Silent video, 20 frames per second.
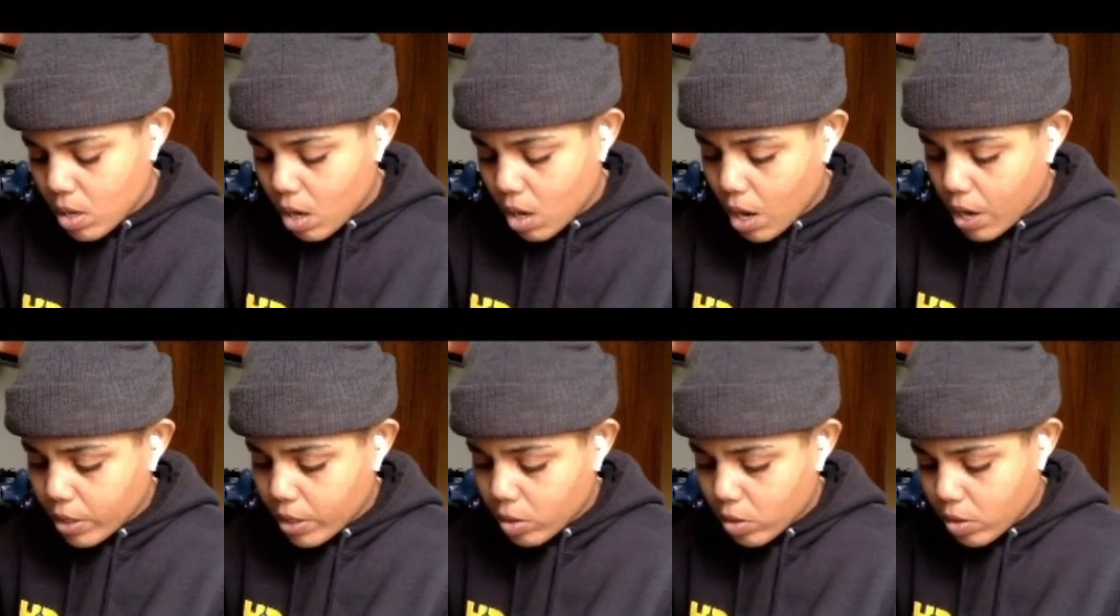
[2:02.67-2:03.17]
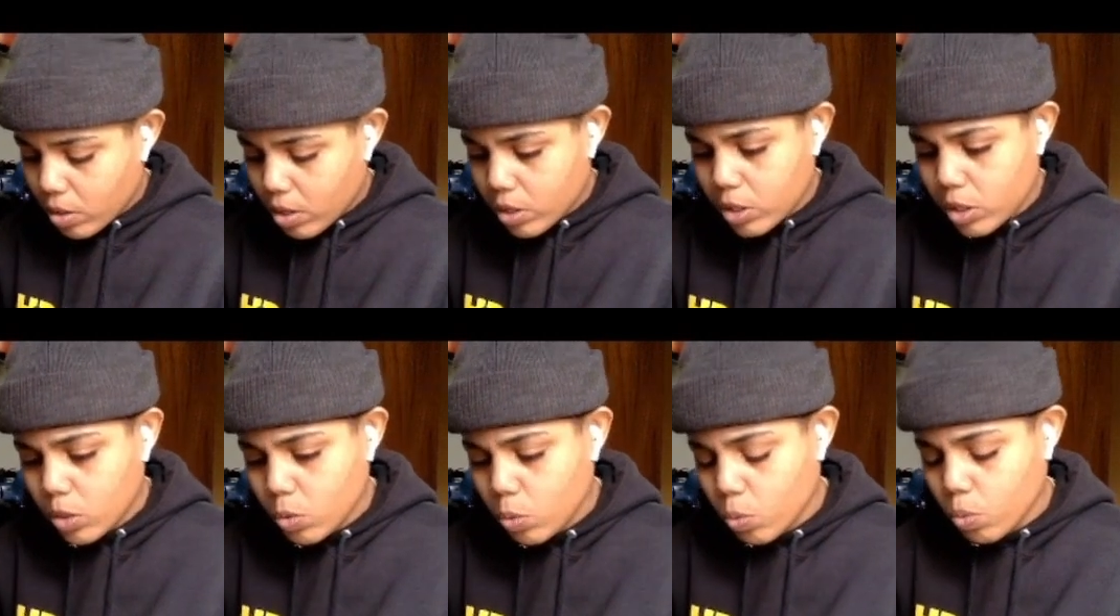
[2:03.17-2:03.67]
All right, so they're
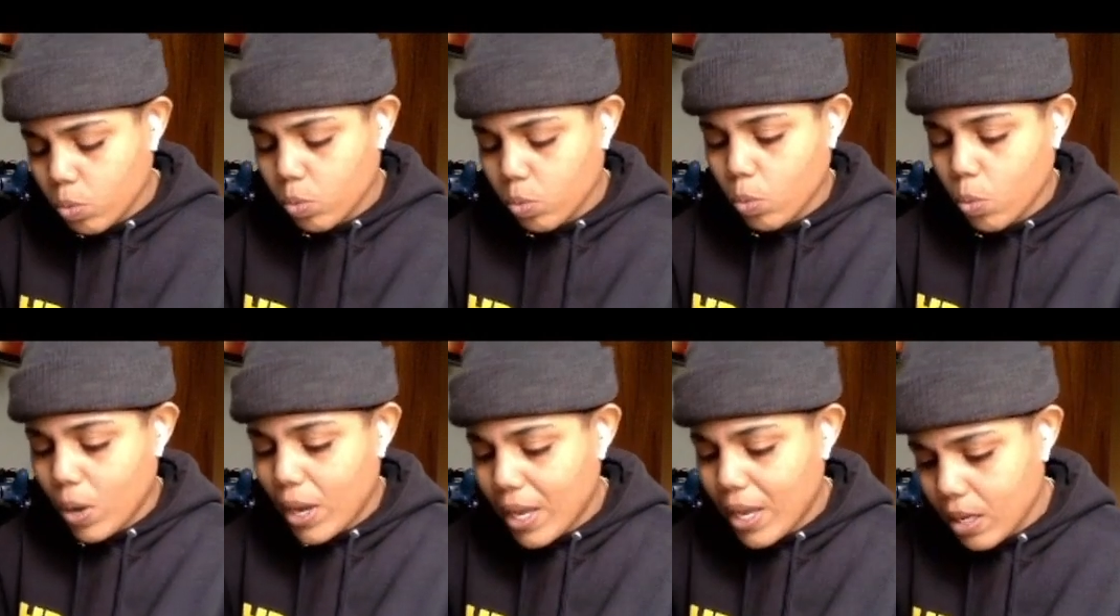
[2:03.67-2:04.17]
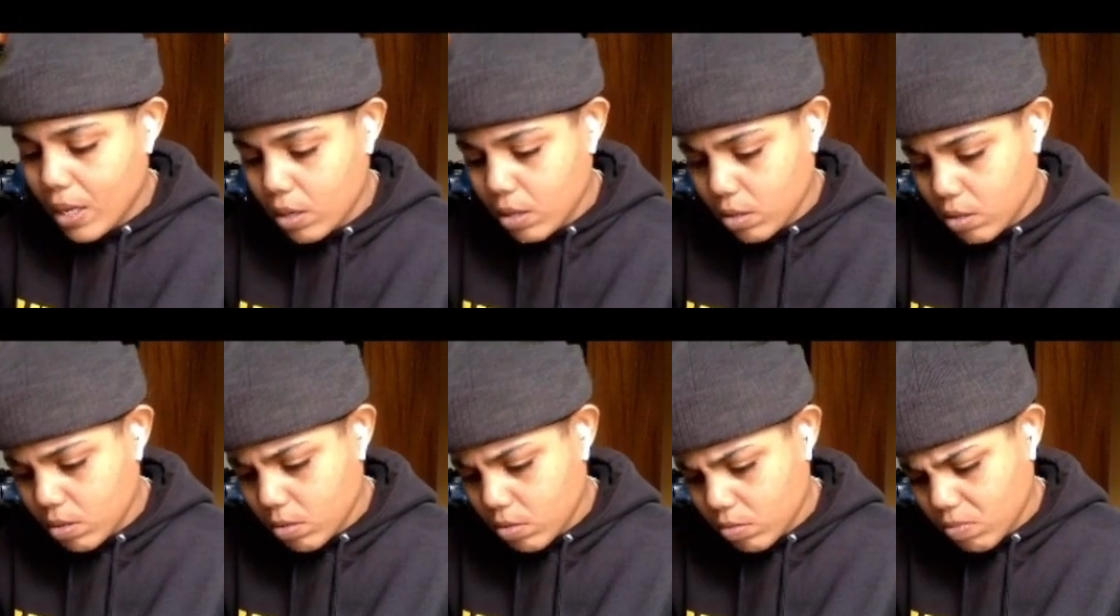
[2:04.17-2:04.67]
just
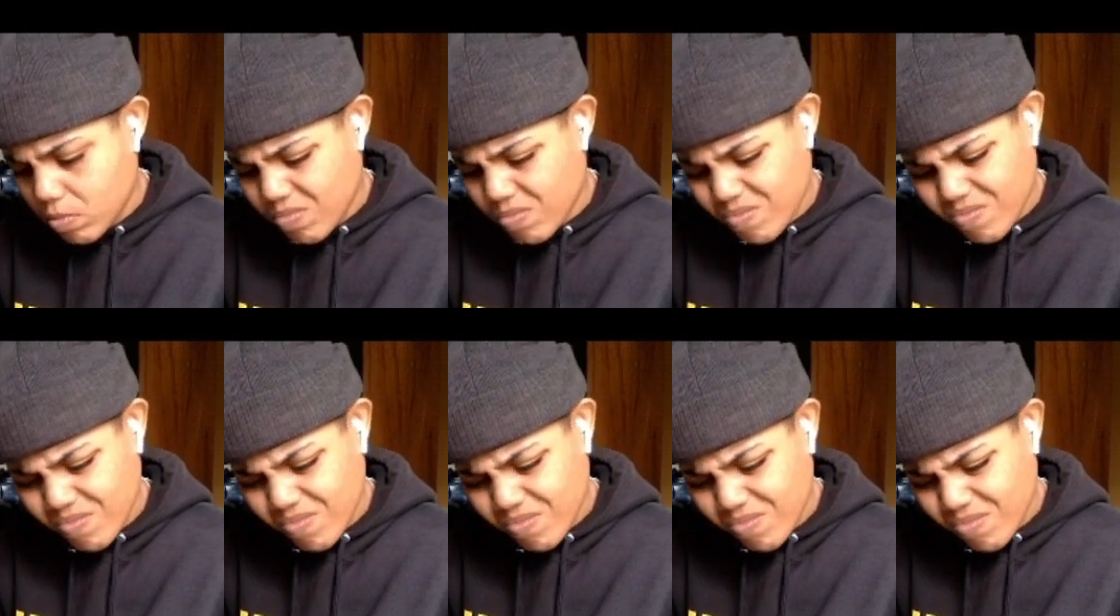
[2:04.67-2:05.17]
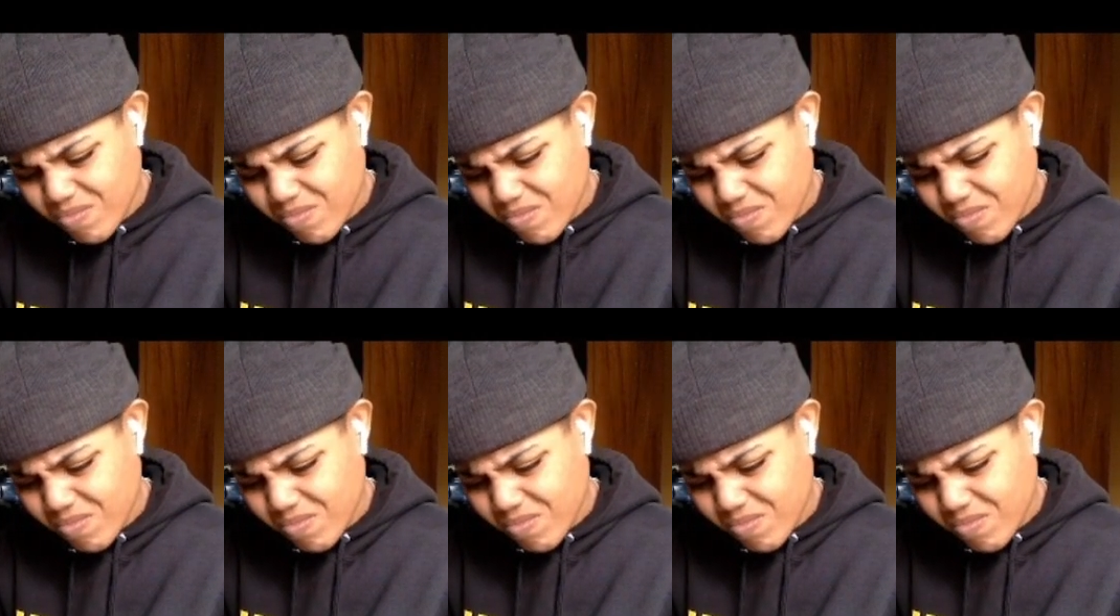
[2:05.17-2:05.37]
waiting. Hmm?